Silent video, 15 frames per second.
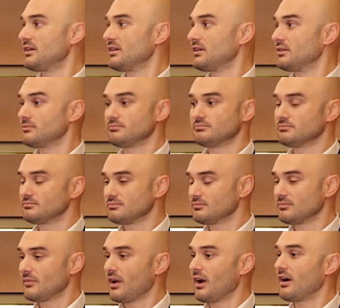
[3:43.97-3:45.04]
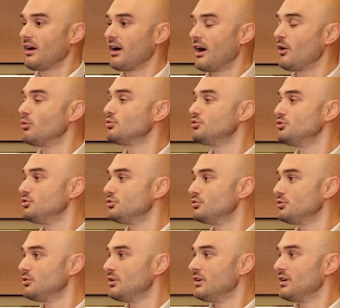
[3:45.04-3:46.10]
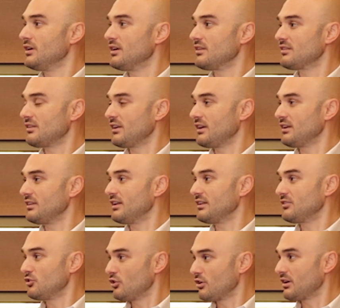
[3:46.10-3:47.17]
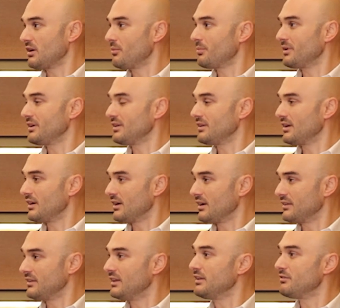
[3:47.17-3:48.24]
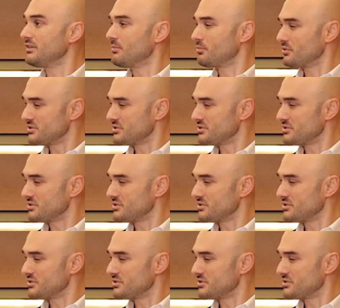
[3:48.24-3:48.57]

how would you say that your company delivered the